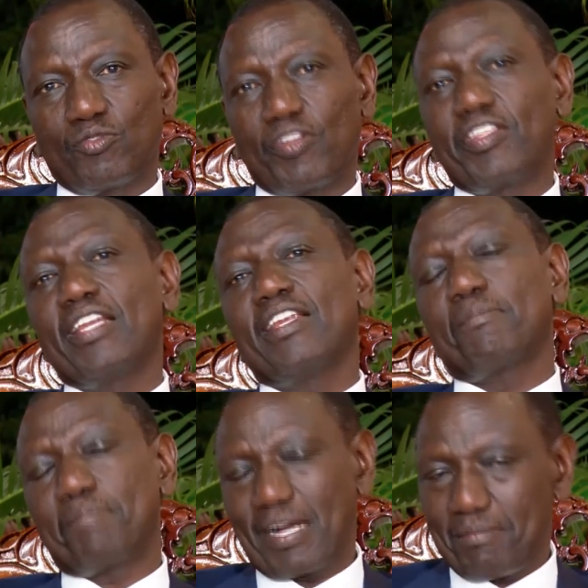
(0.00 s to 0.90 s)
within
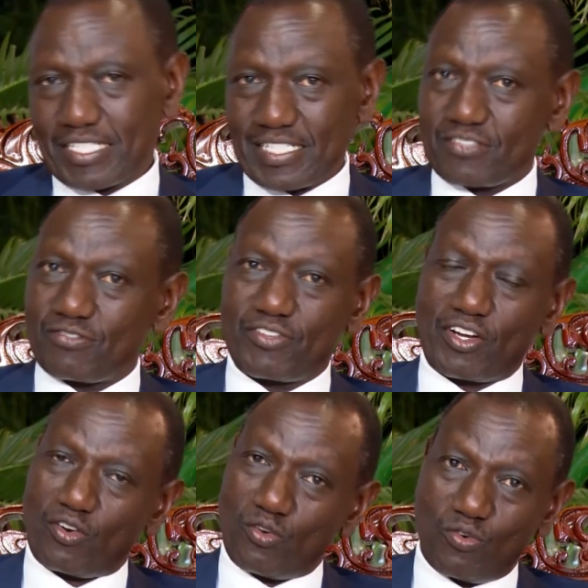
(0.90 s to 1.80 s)
the parameters of
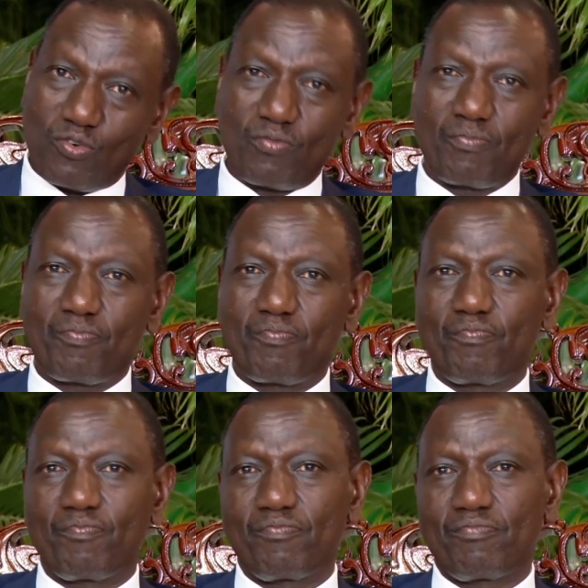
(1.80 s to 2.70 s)
the law,
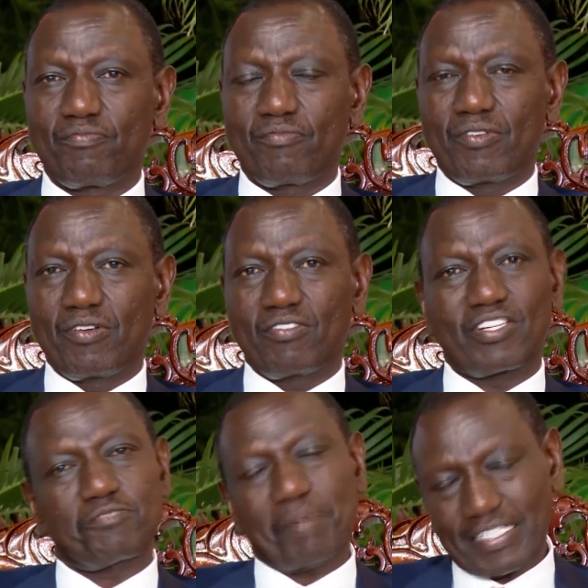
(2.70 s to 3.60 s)

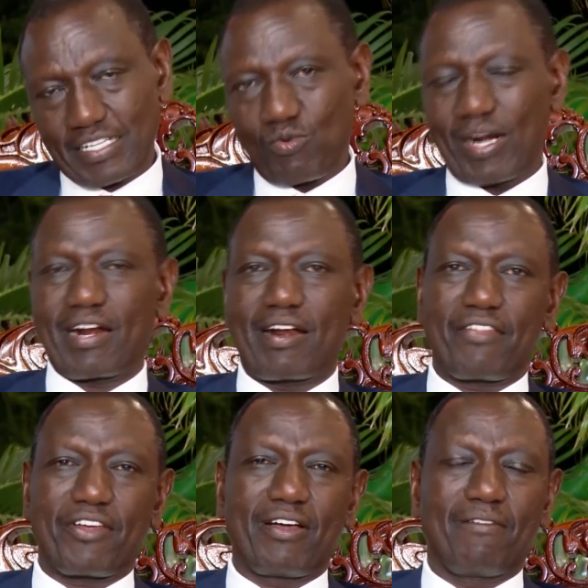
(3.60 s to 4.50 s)
respecting one
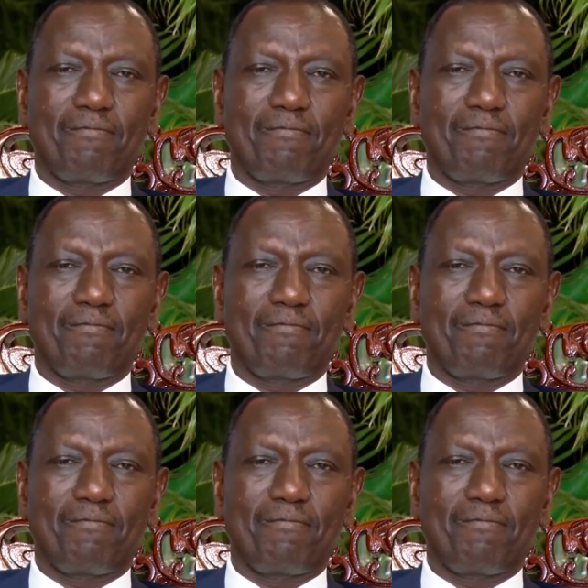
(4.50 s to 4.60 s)
another,